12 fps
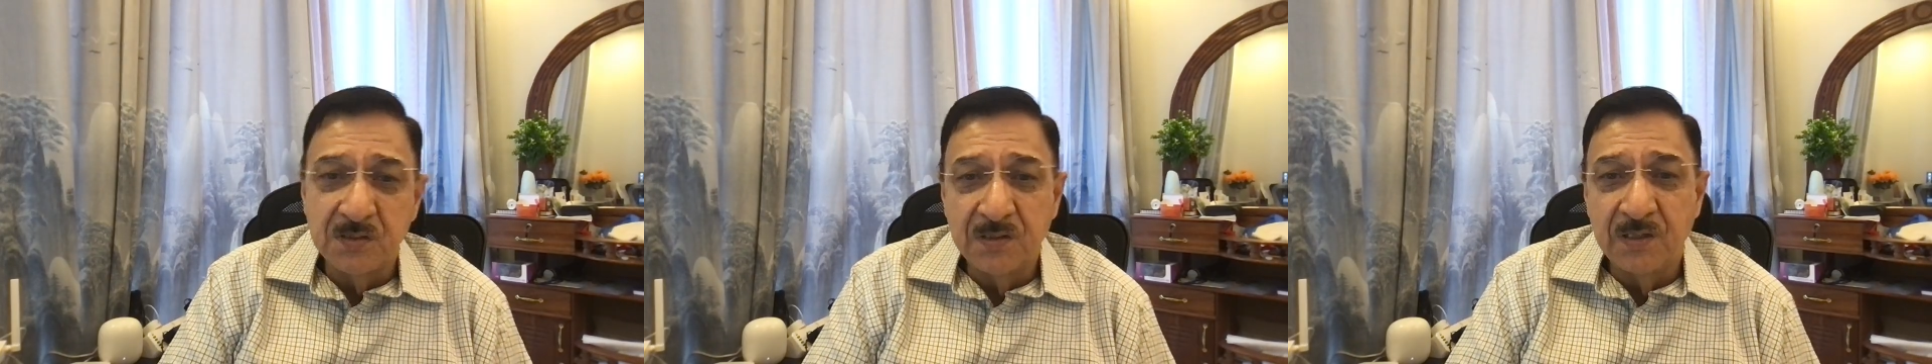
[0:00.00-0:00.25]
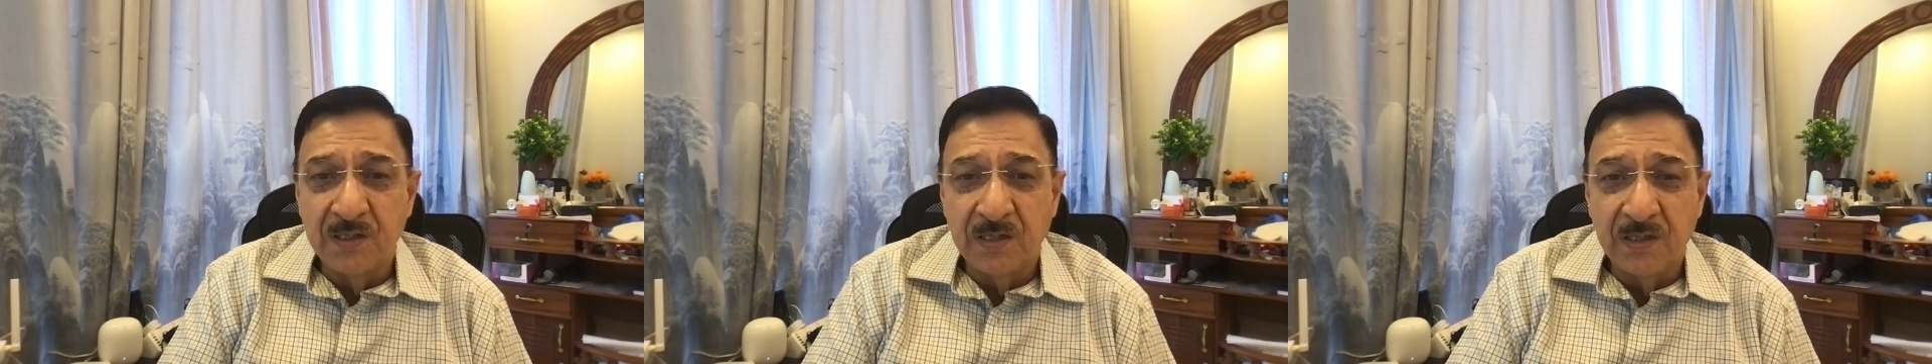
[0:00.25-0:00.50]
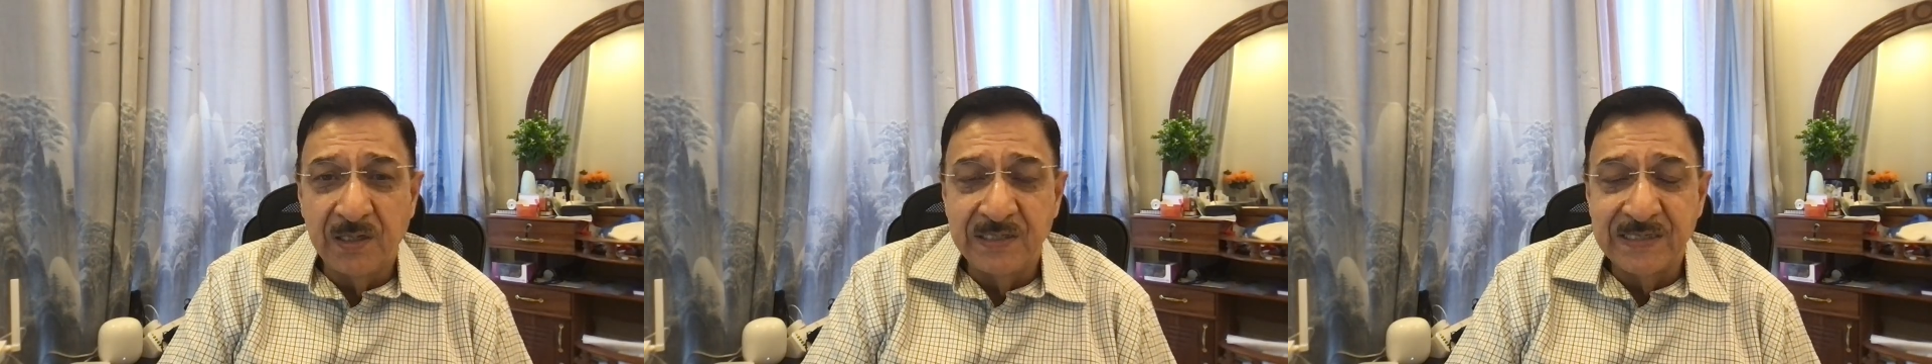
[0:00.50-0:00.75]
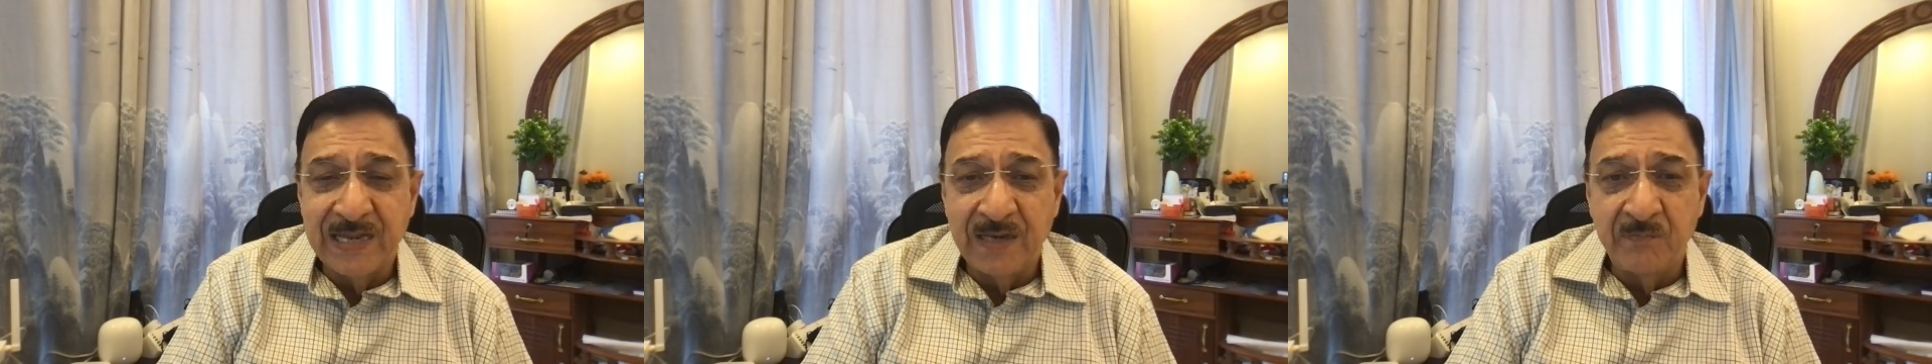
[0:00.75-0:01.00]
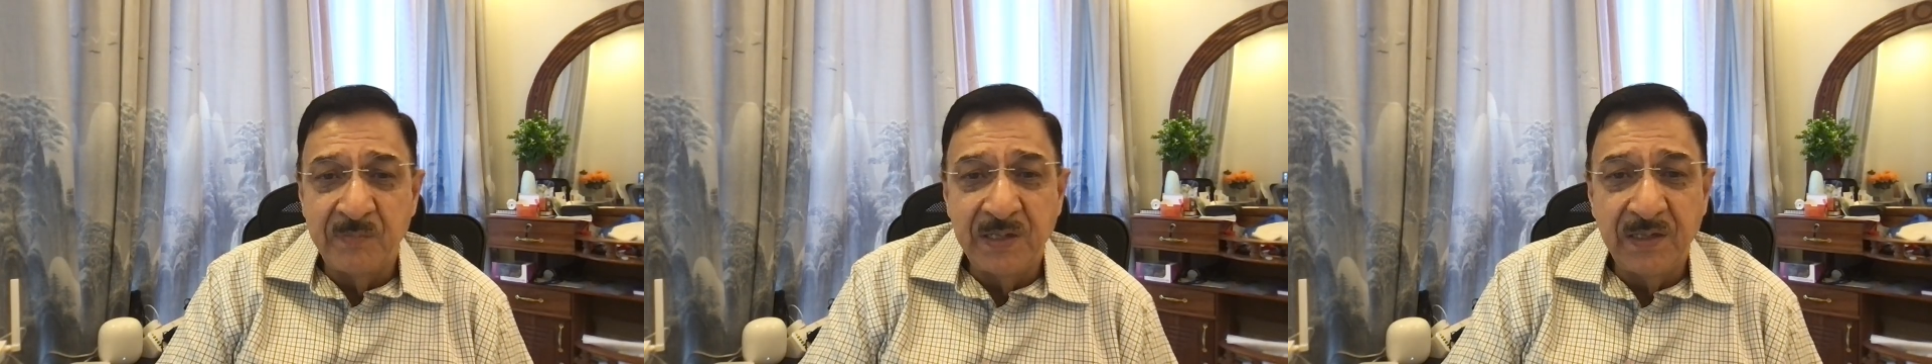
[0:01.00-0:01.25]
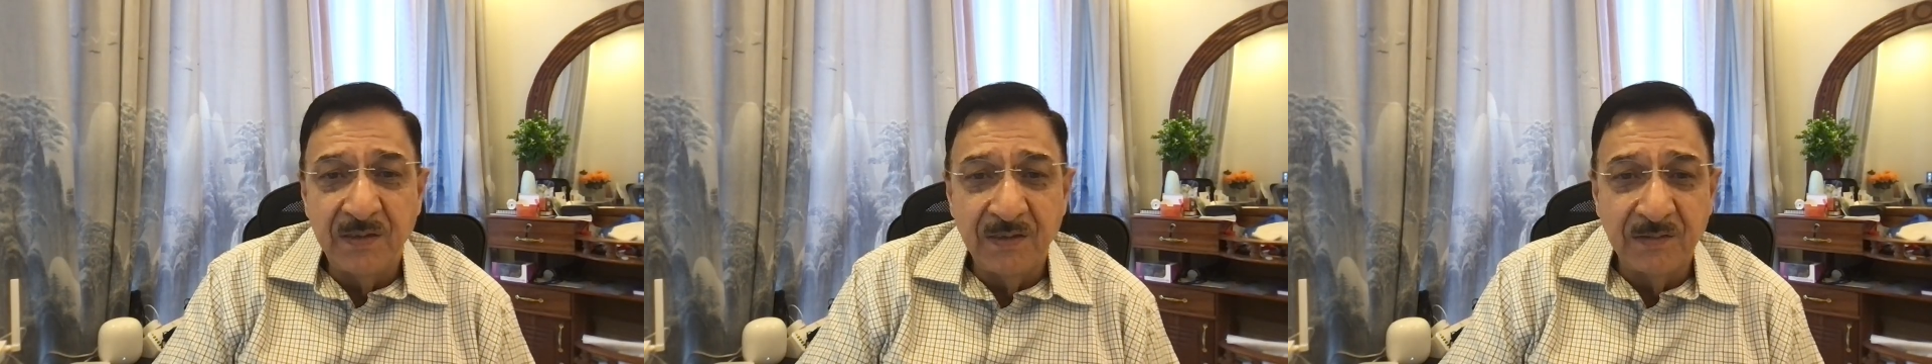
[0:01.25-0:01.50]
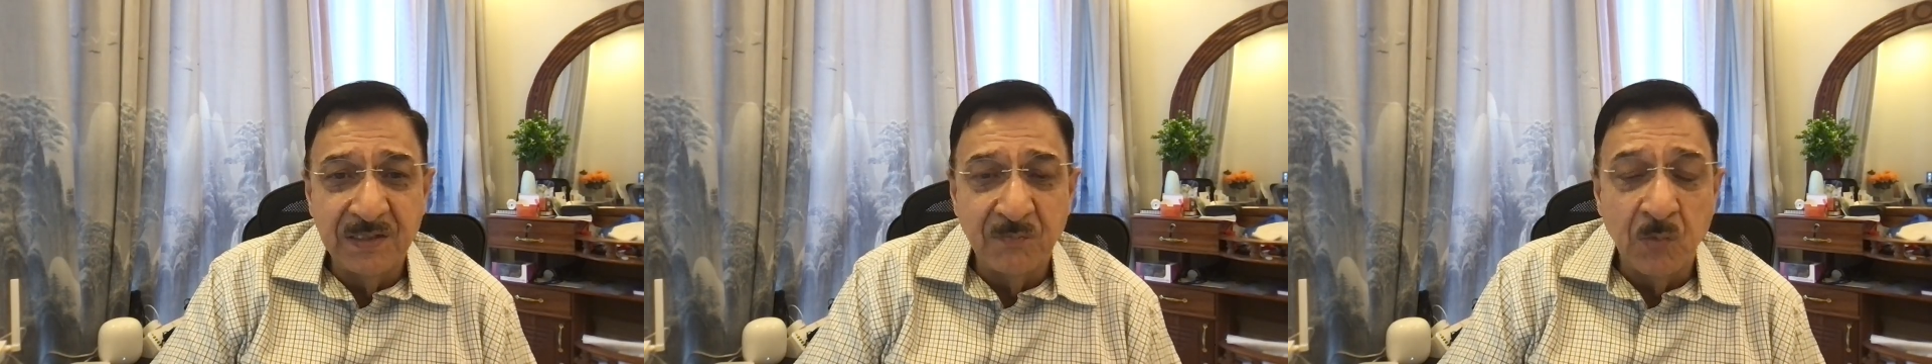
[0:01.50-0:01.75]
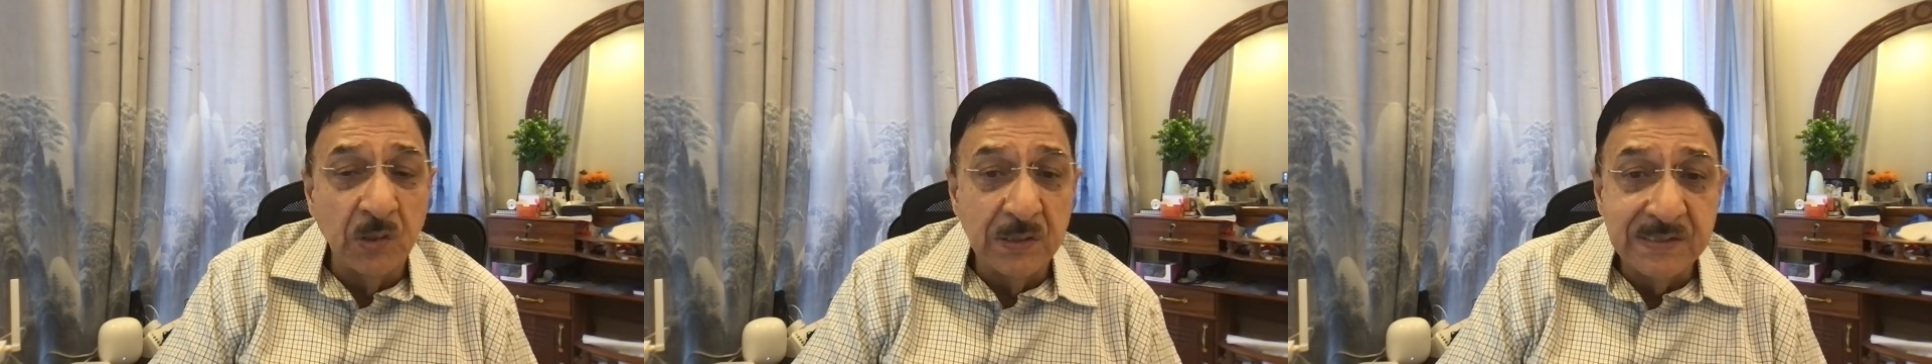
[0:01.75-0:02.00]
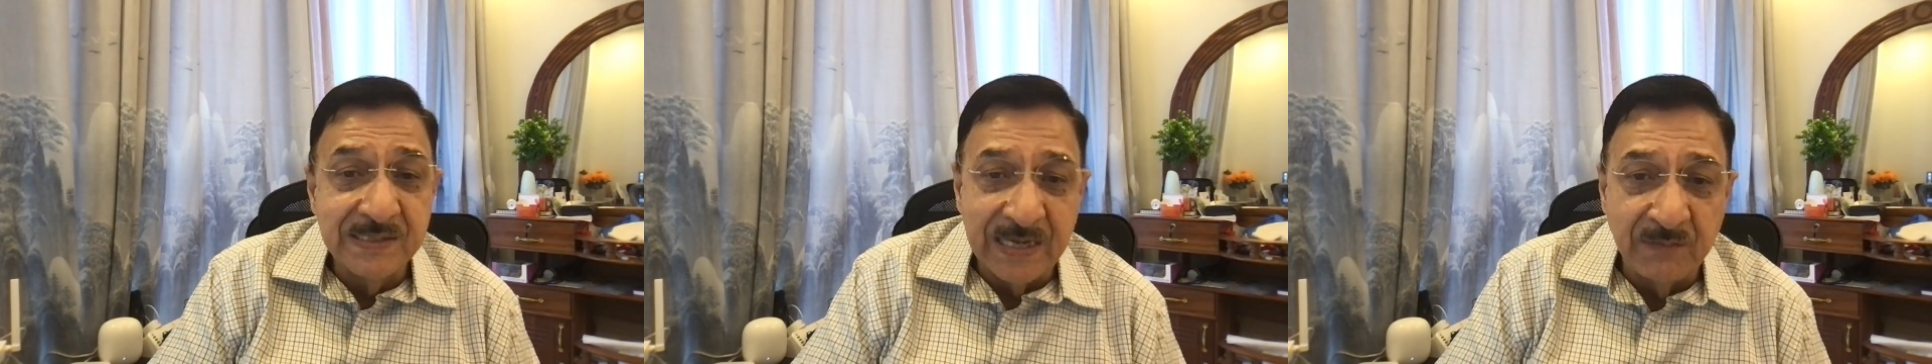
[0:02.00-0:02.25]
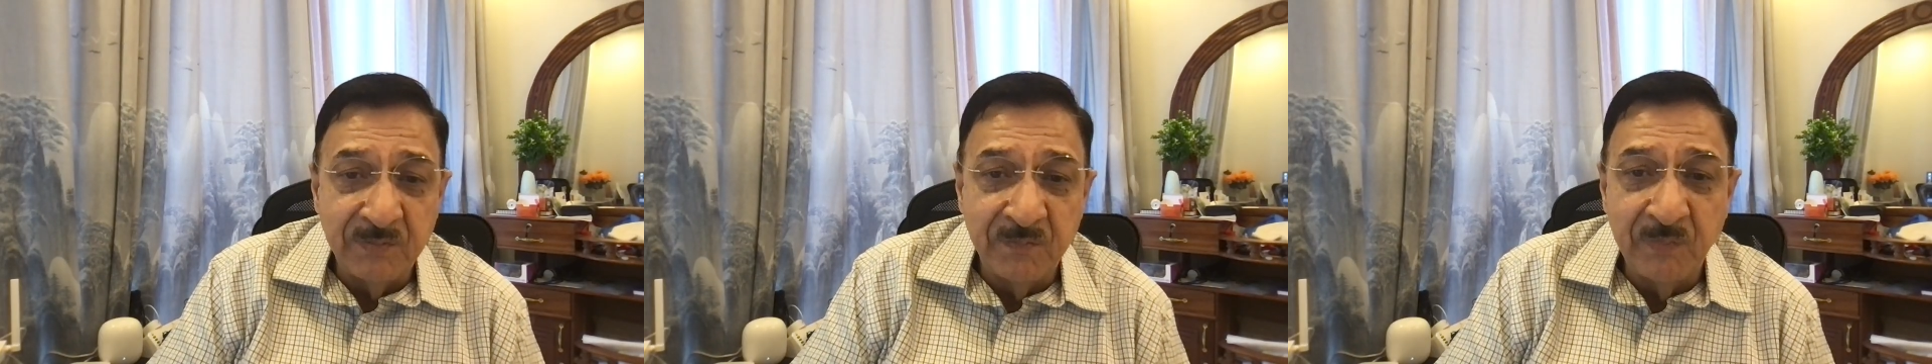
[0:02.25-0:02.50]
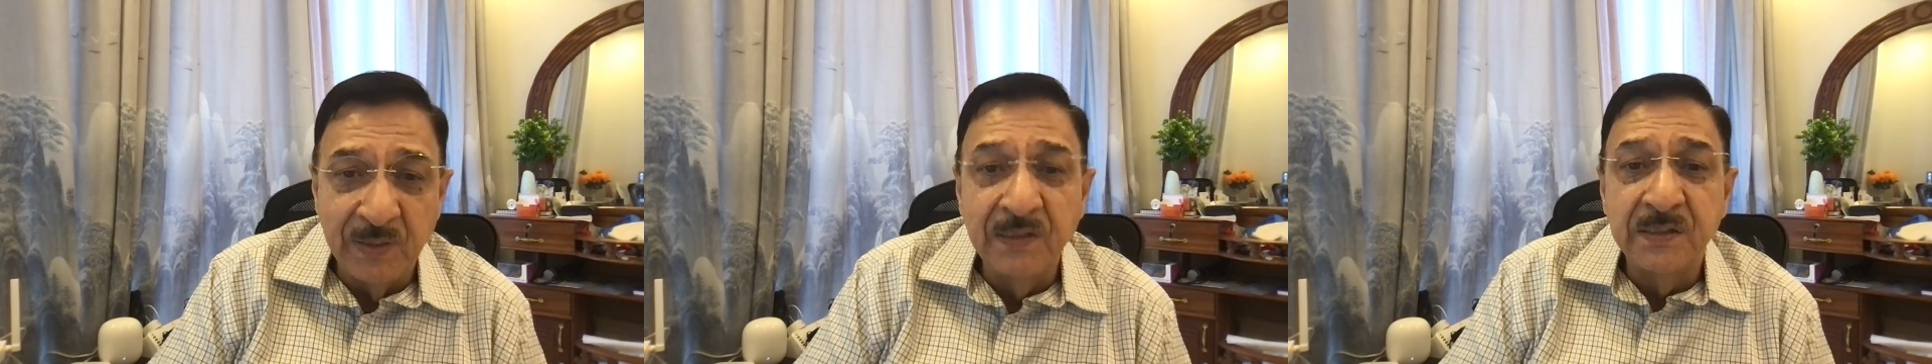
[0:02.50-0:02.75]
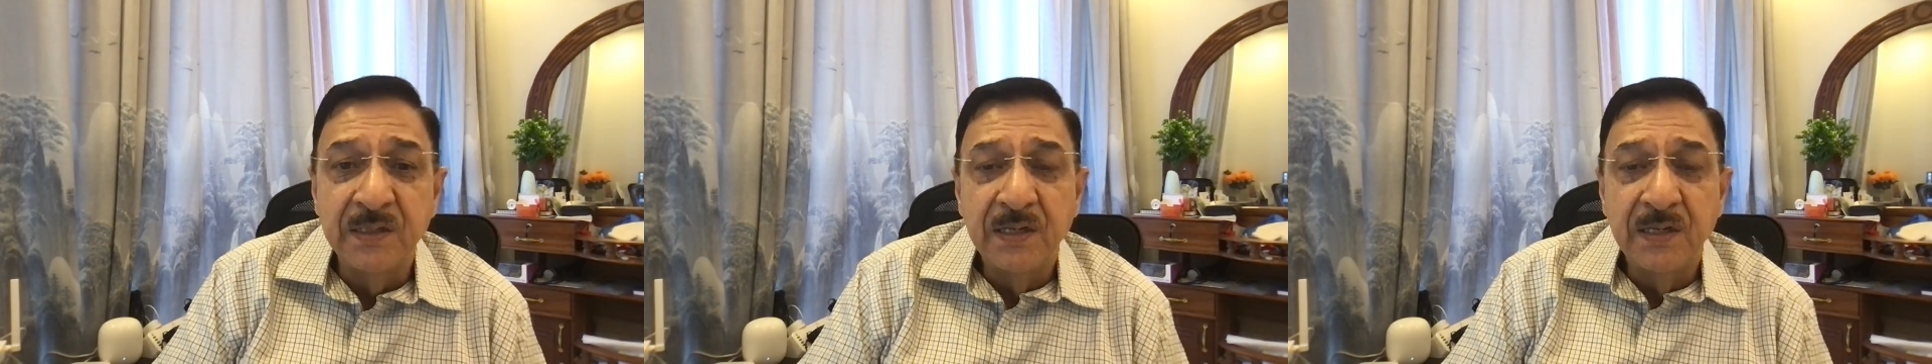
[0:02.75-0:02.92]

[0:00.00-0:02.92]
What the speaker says: the models can be built,